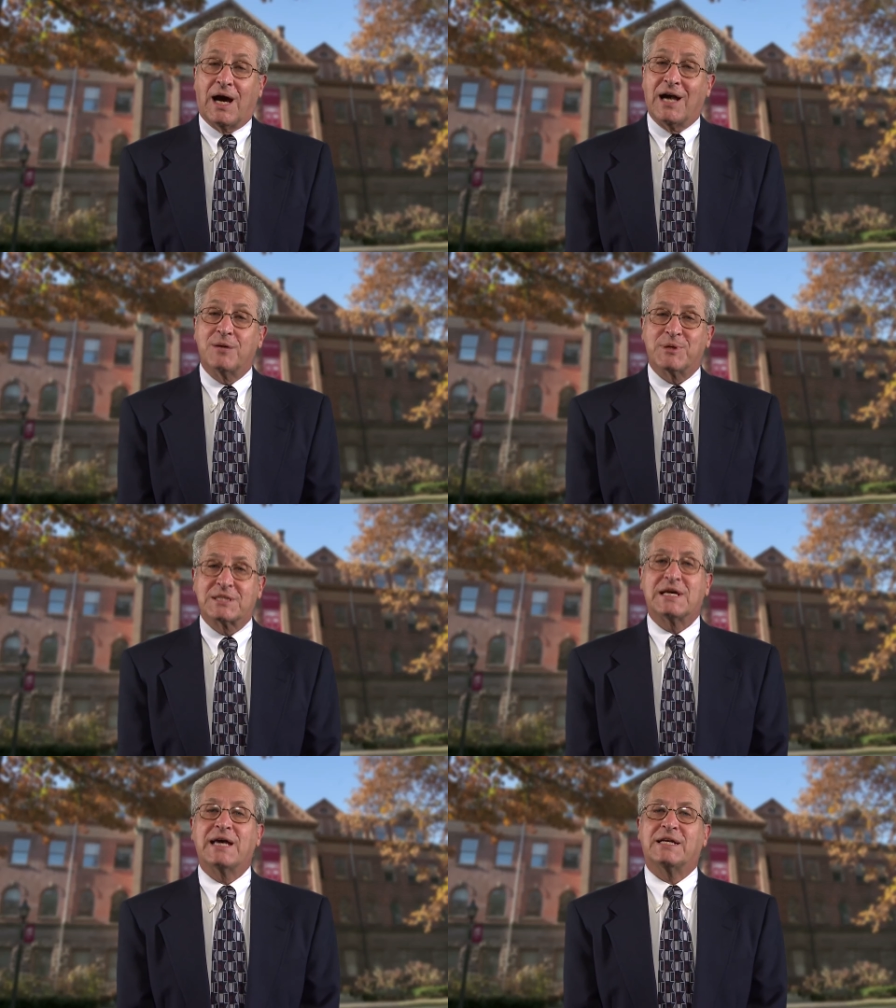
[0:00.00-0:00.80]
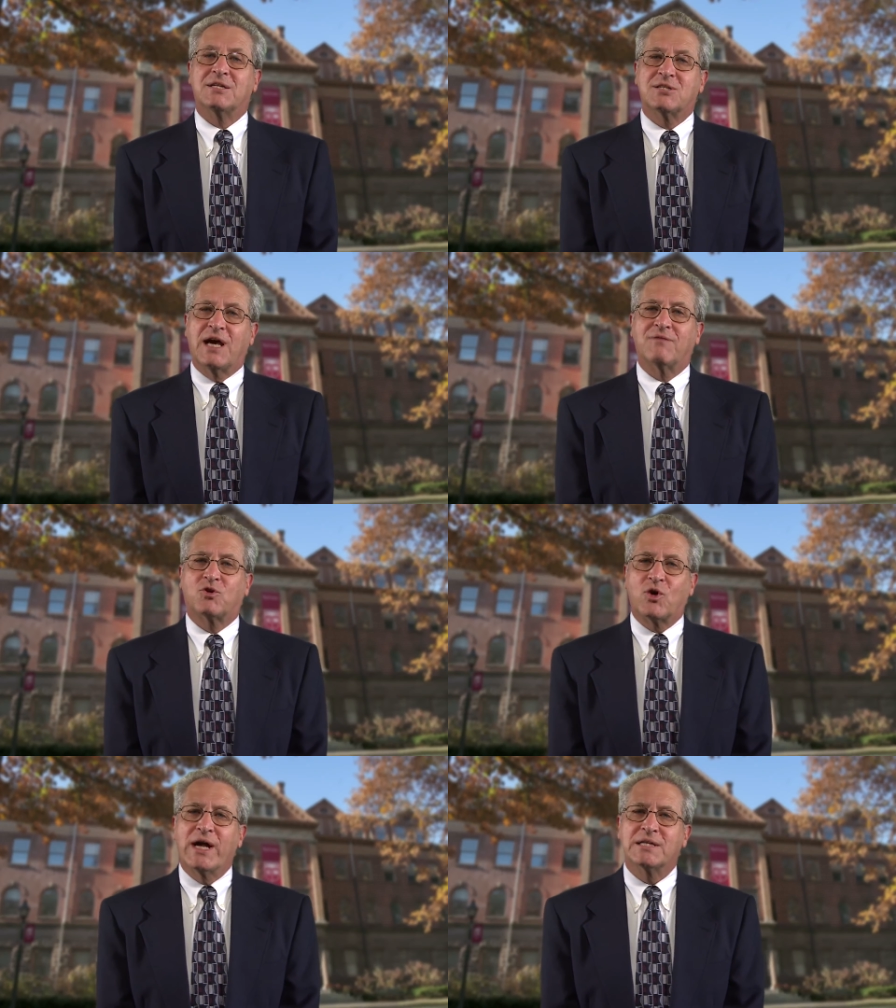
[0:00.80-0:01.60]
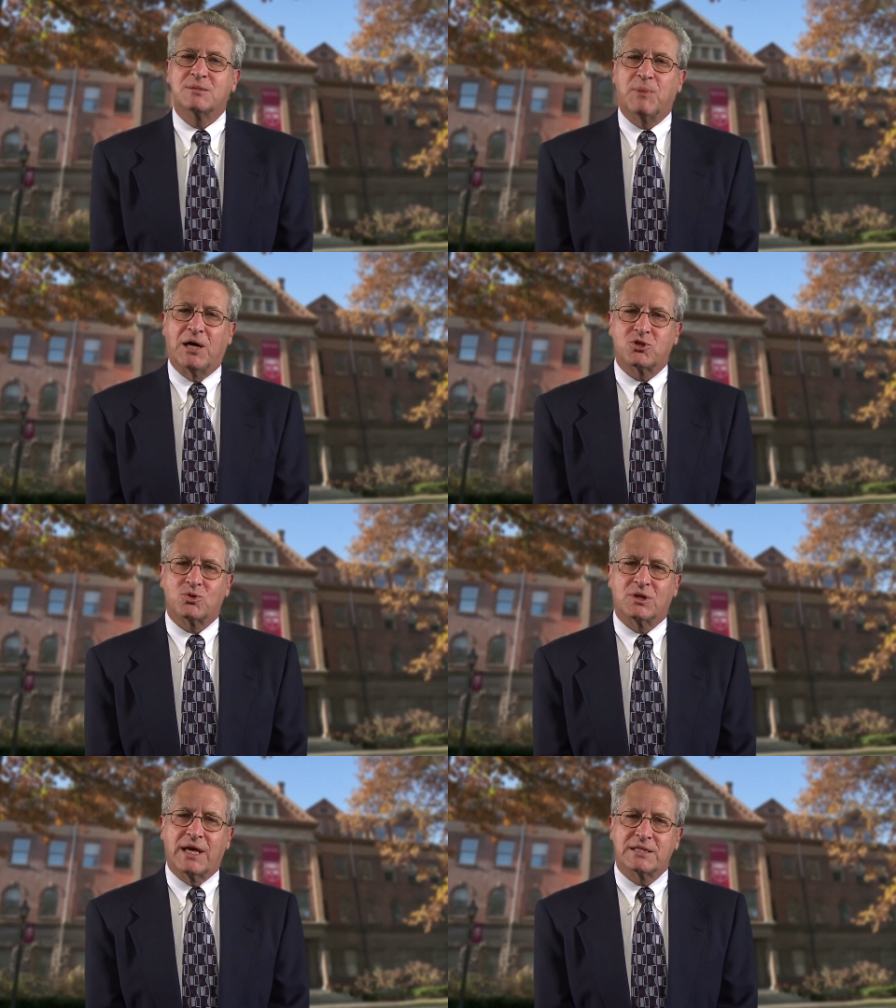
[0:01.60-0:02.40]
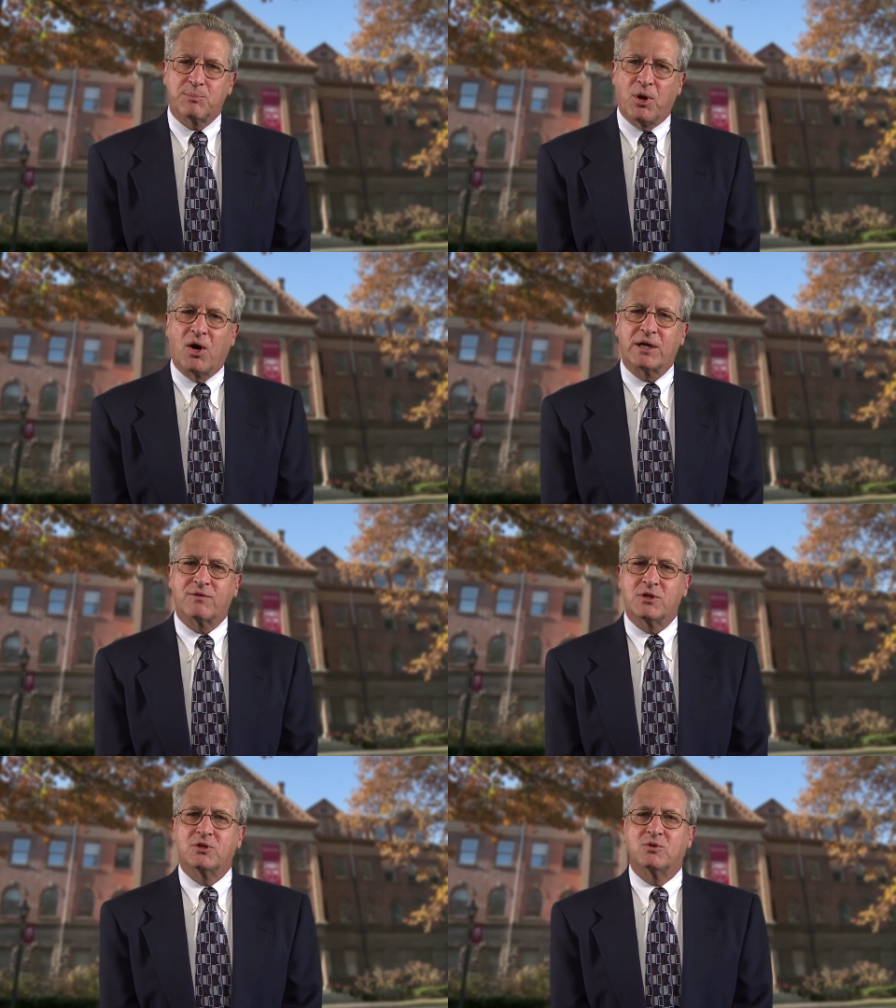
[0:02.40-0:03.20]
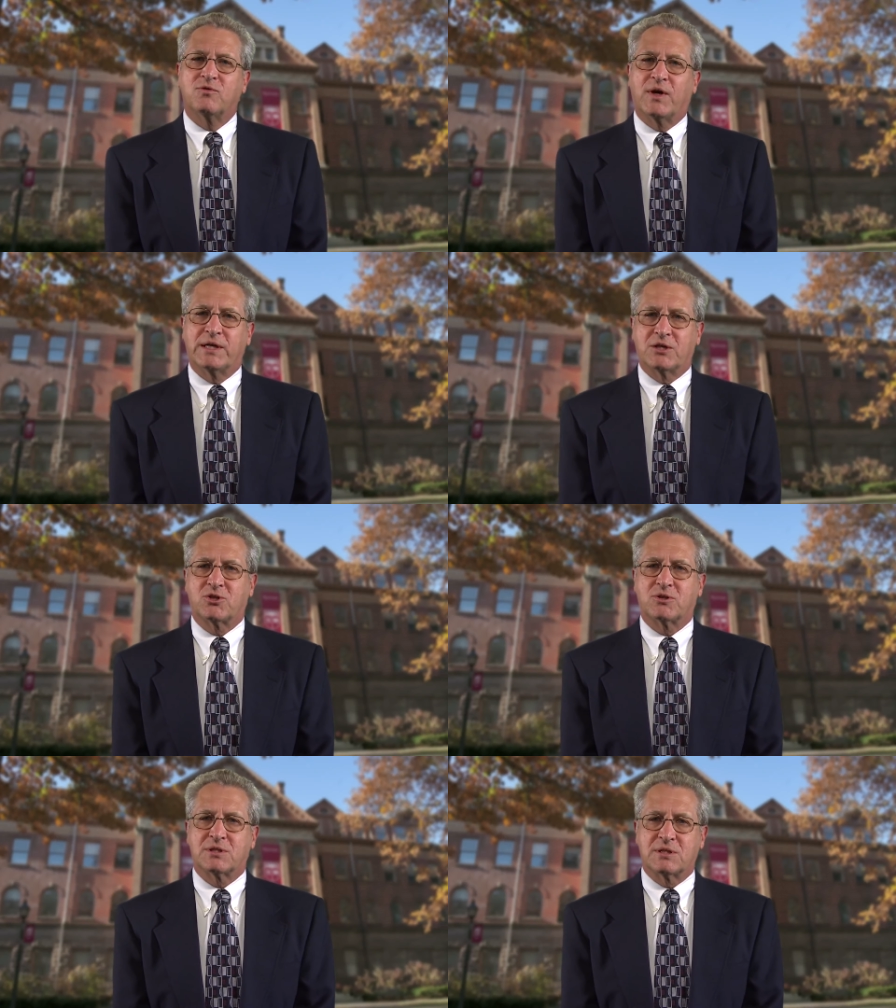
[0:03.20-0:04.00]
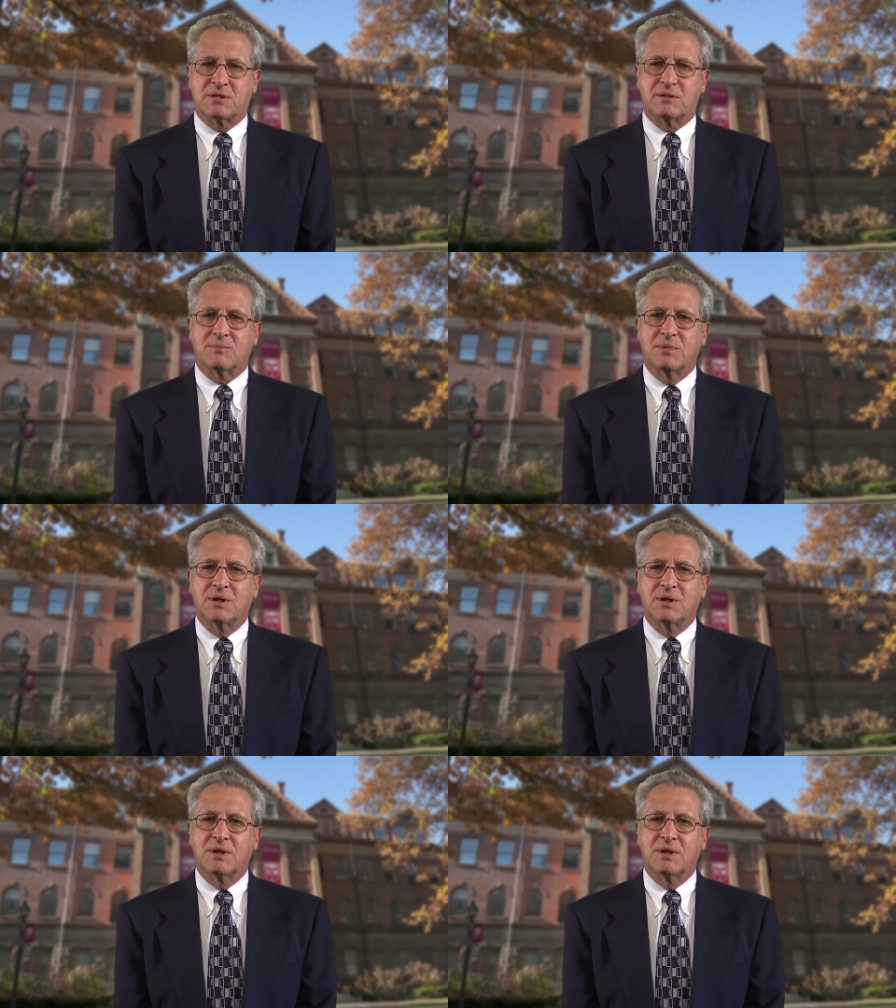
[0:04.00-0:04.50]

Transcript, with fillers: I am excited to have grants module as a part of the new financial system.